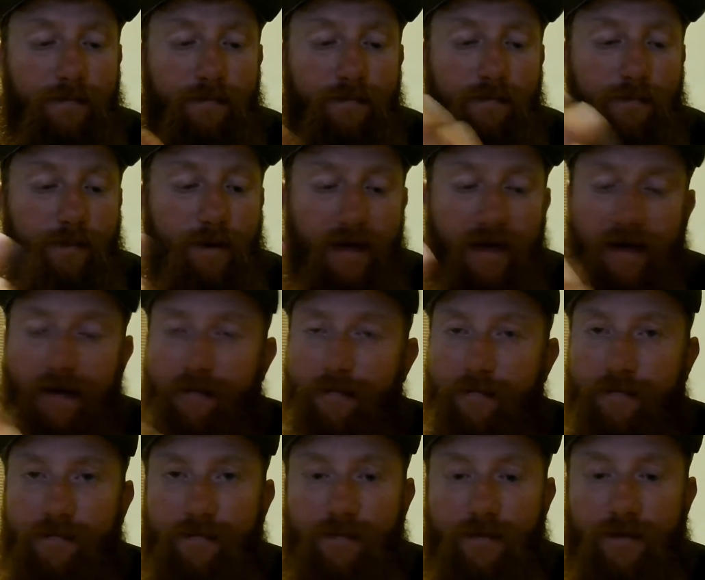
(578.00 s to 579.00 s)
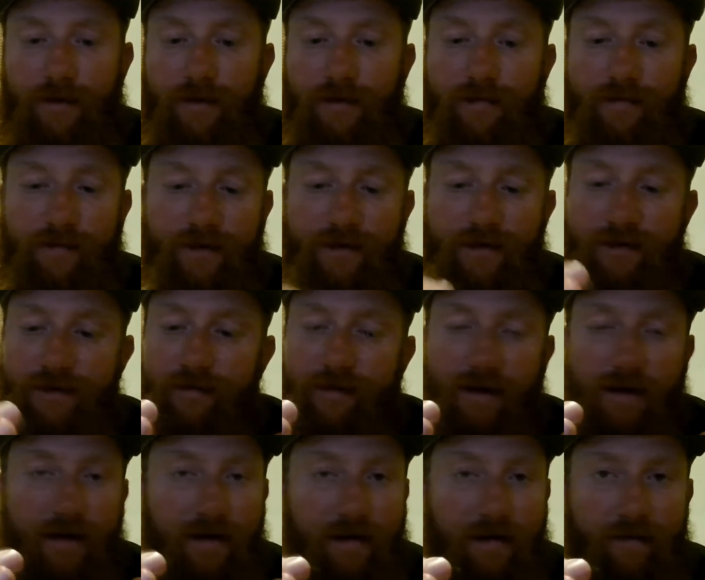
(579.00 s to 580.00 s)
But yeah, you can fish
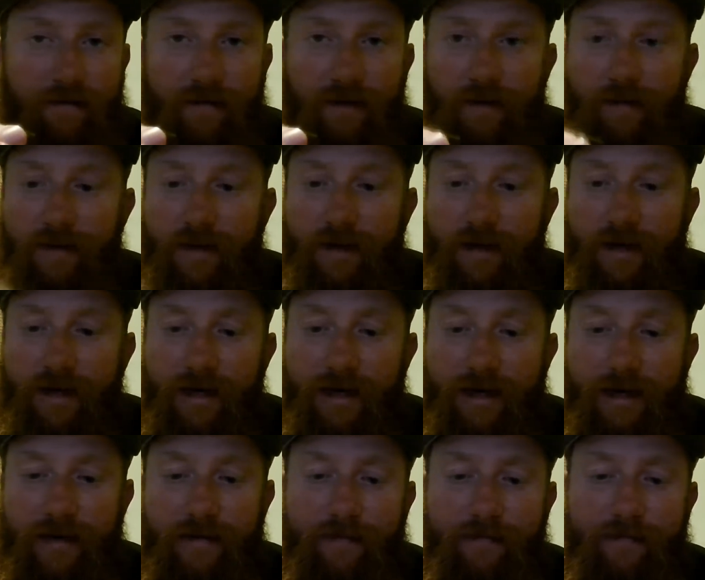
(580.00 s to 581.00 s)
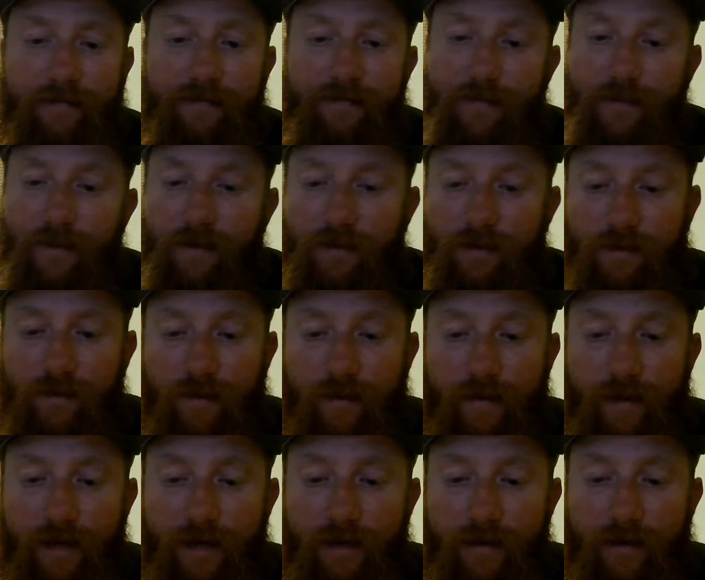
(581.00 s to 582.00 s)
flipping it in, swimming
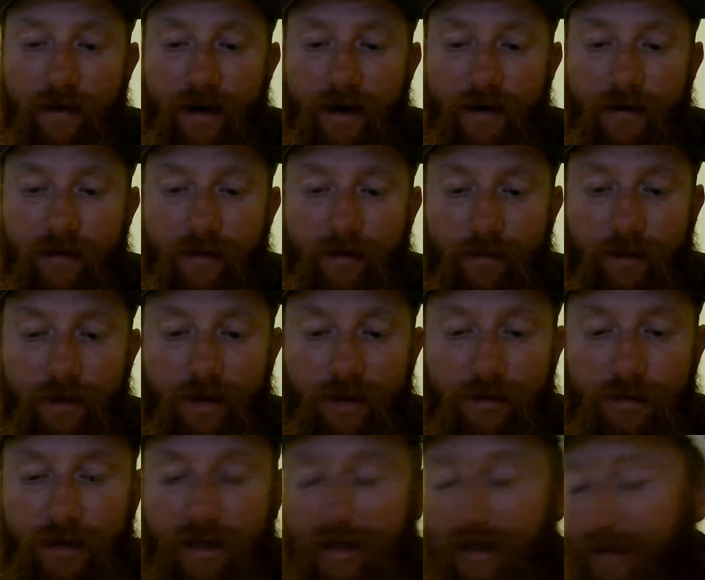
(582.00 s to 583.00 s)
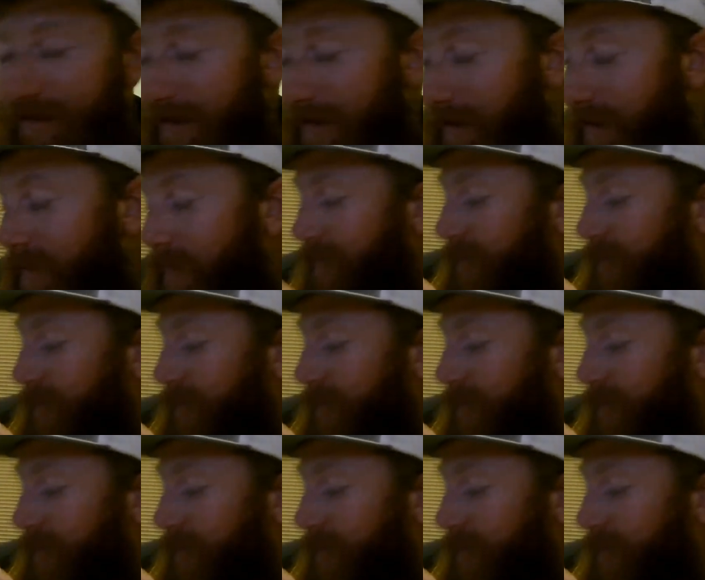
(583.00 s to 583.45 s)
it around the brush pile, or you